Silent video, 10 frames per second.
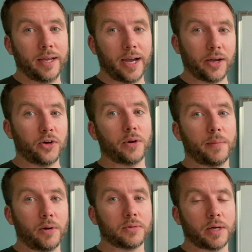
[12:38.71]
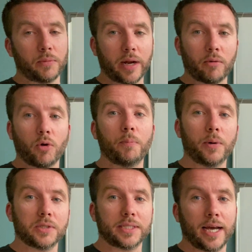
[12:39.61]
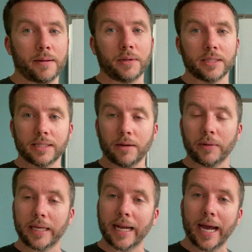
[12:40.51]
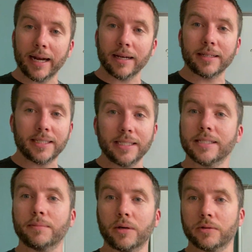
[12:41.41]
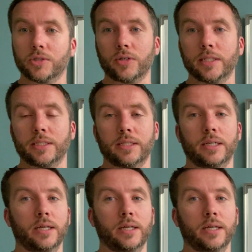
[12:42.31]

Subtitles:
a good amount, and we are robust animals and that we can handle a decent amount of stress.